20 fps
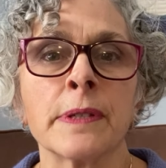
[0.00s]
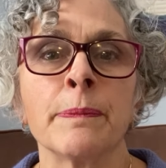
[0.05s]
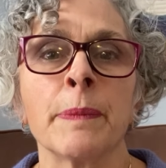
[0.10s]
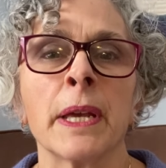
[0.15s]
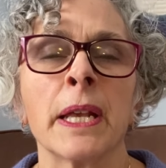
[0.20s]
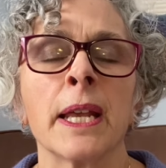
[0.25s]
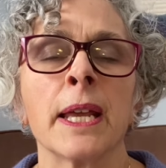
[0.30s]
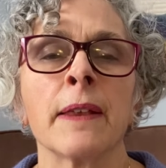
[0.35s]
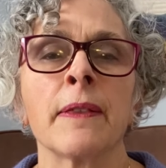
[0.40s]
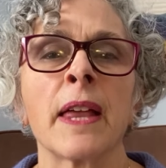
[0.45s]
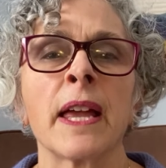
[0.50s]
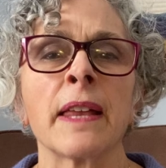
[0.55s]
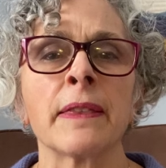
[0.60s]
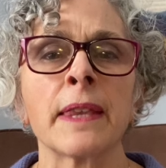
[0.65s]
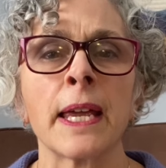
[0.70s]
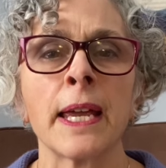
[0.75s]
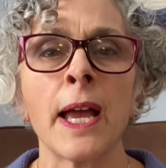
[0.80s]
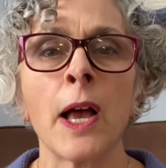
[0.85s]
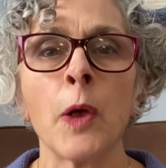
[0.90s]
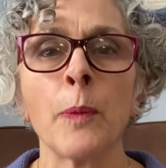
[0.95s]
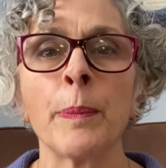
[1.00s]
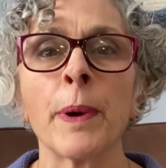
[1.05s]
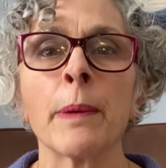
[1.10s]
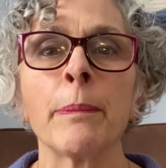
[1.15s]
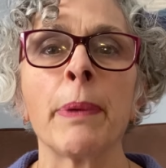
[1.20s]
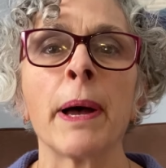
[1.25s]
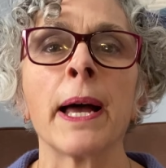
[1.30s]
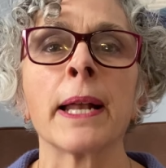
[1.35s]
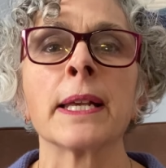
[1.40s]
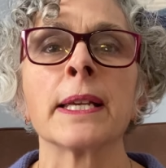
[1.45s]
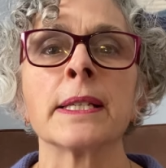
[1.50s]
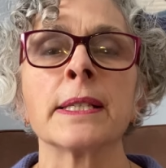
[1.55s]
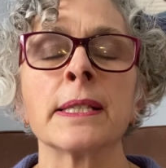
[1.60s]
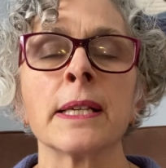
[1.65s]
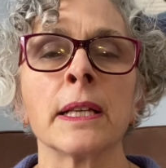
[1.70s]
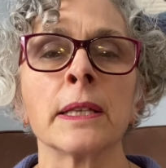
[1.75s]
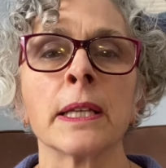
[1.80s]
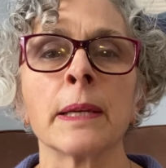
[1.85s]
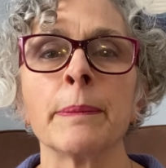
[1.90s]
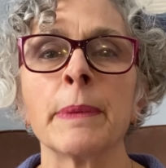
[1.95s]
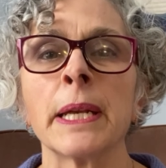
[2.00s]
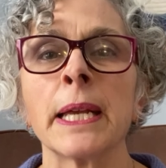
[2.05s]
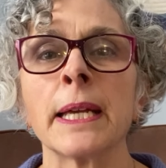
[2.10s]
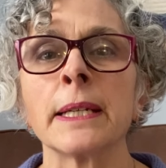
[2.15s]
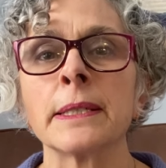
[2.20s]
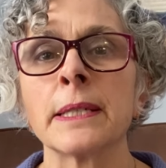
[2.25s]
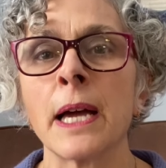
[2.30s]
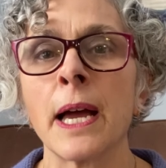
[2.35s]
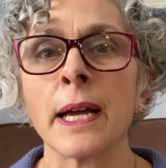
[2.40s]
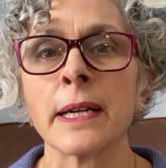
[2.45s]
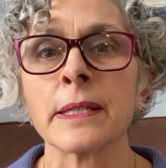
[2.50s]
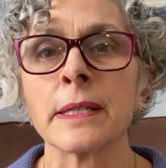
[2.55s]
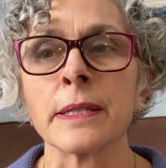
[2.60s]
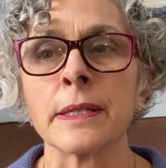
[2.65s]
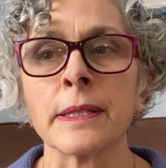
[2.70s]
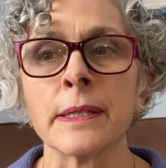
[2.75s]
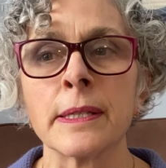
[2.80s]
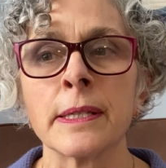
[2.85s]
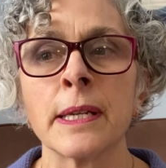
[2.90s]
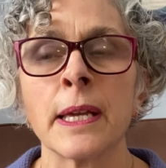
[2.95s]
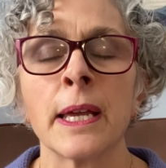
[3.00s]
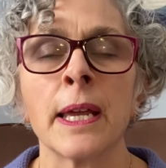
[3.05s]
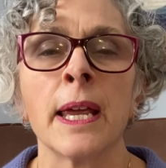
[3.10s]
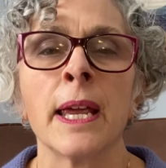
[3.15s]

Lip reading: meaning that they help our bodies eliminate toxins.